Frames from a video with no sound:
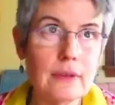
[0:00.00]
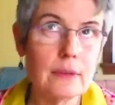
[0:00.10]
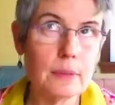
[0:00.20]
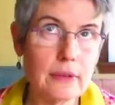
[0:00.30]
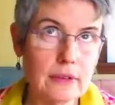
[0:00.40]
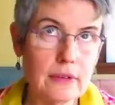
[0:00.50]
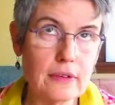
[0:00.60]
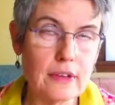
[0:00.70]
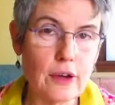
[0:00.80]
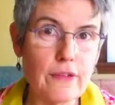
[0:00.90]

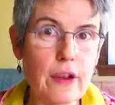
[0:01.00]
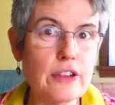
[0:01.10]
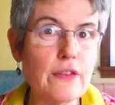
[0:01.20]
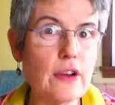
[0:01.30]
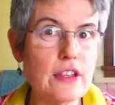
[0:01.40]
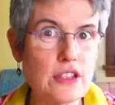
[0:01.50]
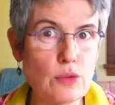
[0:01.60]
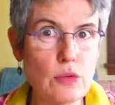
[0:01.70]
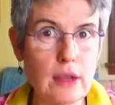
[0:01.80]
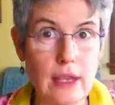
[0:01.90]
bzzz. It's very
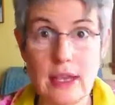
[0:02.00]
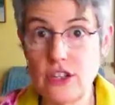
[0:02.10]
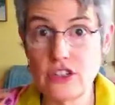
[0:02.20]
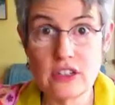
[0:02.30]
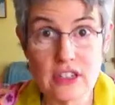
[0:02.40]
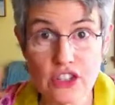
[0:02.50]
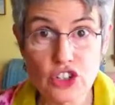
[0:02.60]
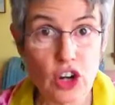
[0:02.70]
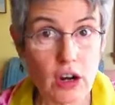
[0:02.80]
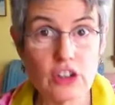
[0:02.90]
soothing, and it just
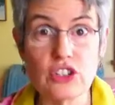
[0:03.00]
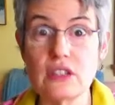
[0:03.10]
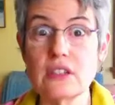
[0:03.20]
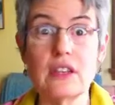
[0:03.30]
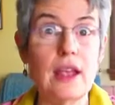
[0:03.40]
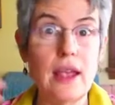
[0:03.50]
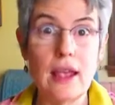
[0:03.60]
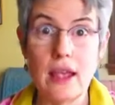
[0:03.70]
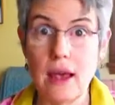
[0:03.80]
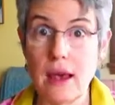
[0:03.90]
discharges.
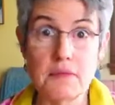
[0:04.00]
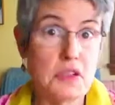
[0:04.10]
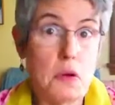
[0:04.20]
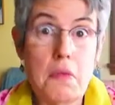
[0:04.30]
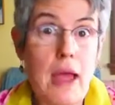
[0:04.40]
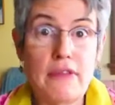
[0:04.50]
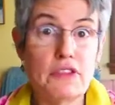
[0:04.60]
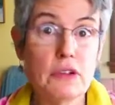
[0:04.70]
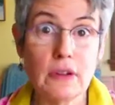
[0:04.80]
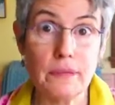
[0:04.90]
So
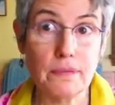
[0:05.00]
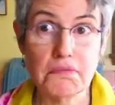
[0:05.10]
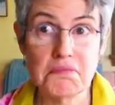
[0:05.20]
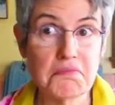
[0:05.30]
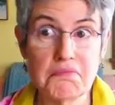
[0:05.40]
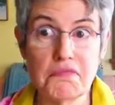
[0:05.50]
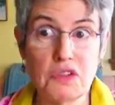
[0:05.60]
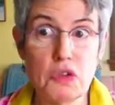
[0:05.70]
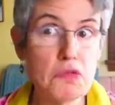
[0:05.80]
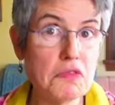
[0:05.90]
after a
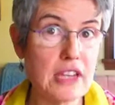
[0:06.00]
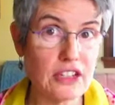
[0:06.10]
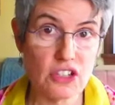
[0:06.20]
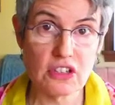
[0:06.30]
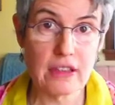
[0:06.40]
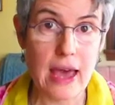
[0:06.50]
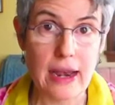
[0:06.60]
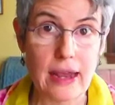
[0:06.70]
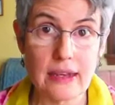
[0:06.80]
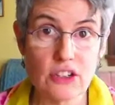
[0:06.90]
few sessions of that,
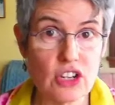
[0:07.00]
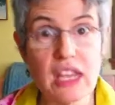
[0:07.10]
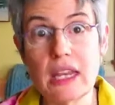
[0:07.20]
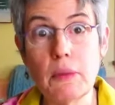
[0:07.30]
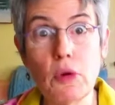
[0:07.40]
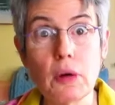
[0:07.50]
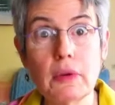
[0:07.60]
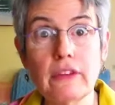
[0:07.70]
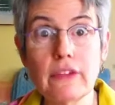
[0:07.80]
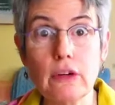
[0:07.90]
I didn't shake anymore when
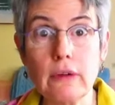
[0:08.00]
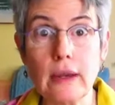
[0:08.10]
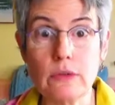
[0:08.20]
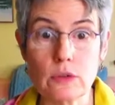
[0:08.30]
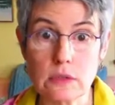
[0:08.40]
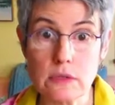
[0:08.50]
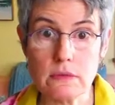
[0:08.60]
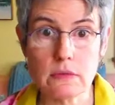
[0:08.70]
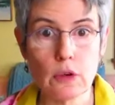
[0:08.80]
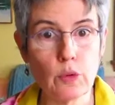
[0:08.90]
the phone rang, which was
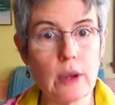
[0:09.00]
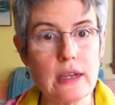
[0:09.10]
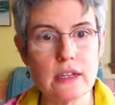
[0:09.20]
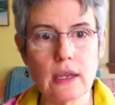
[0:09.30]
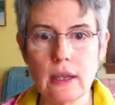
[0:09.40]
great.